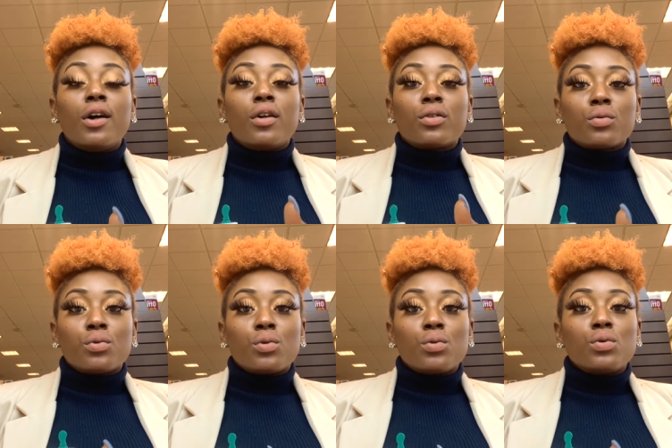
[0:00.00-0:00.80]

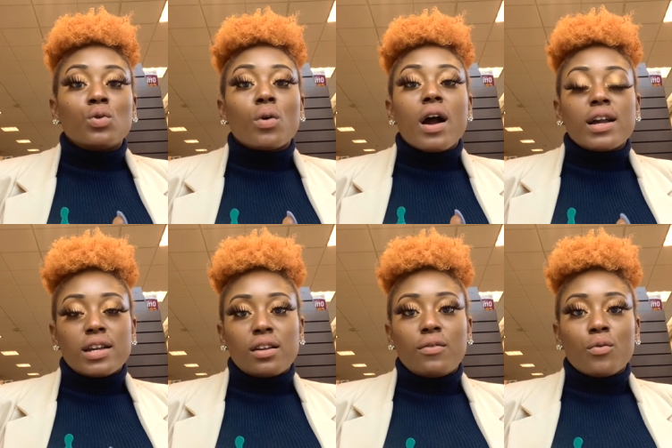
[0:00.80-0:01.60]
through your
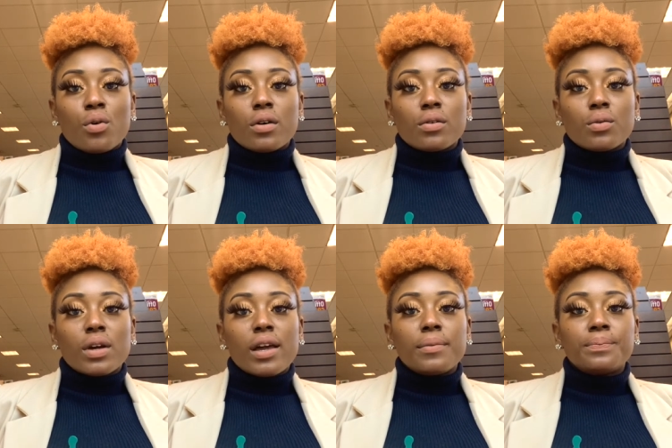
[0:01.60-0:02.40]
I-94, okay?